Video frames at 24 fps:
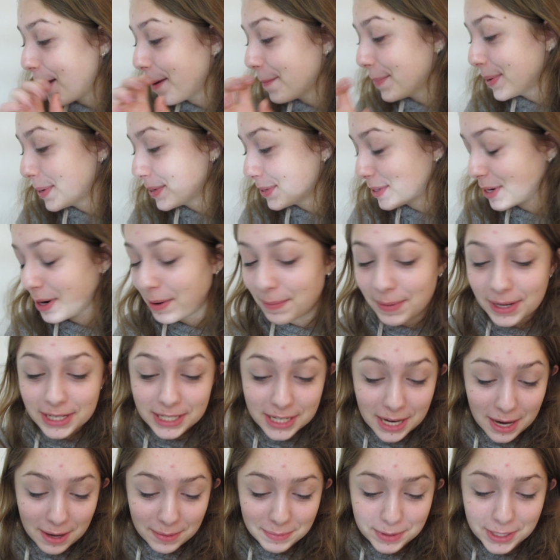I posted on my
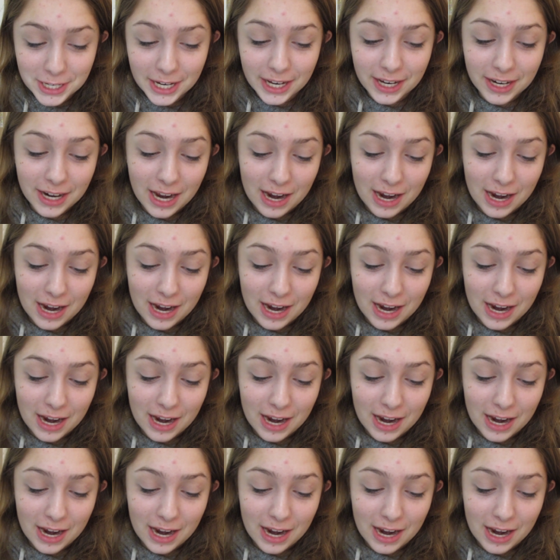Snapchat.